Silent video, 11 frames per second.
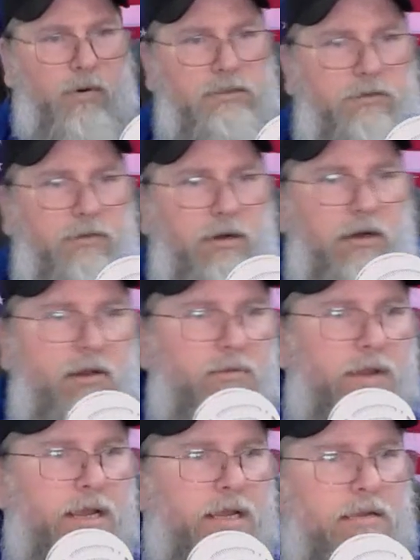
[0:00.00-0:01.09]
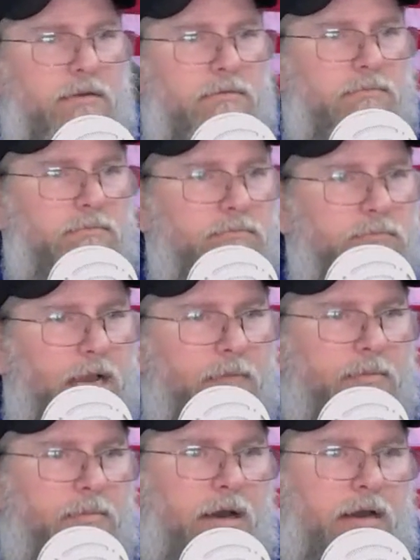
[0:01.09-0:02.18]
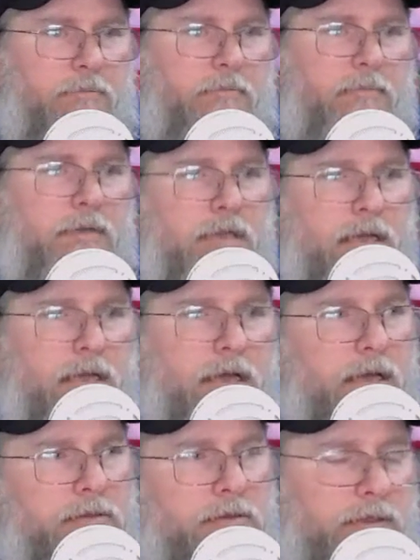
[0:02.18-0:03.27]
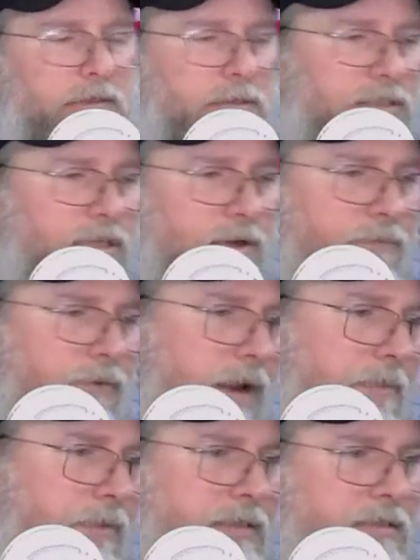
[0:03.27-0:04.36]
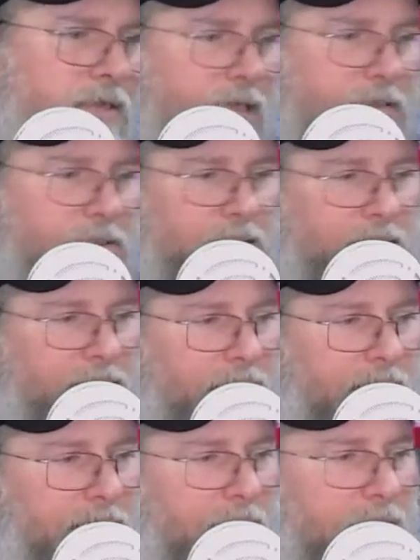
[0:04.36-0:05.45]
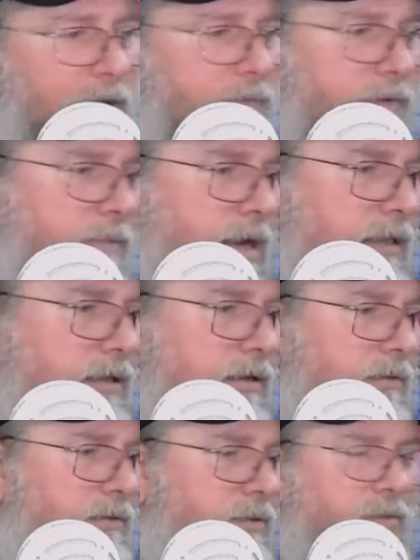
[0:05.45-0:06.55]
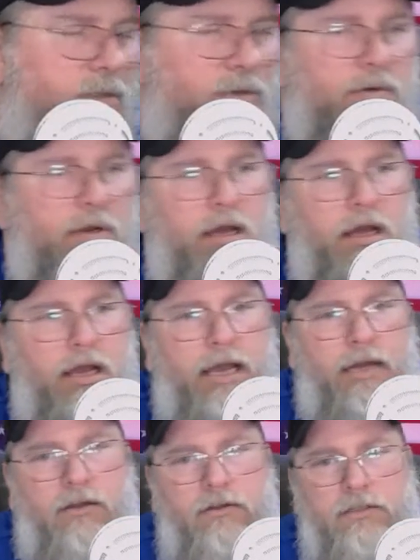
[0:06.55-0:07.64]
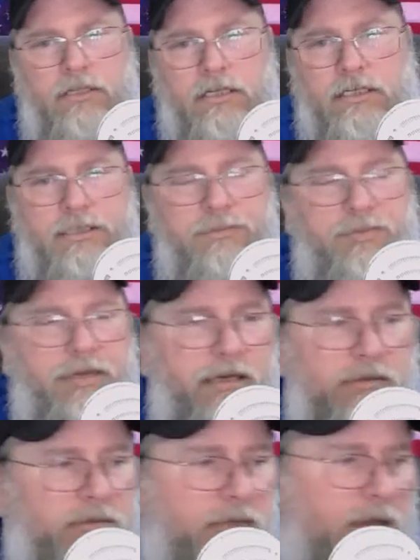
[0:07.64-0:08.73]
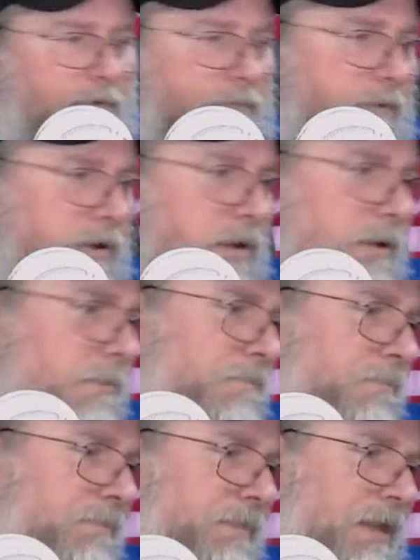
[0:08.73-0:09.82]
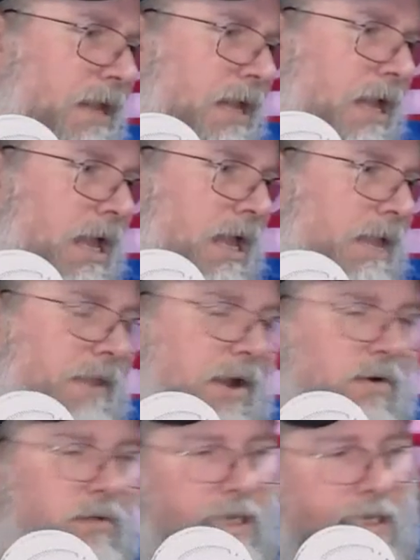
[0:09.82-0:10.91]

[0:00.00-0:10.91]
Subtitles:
that run all the way top to bottom. So there's a steel frame, but it's nicely covered by the blue. And other than the GPL stuff, the only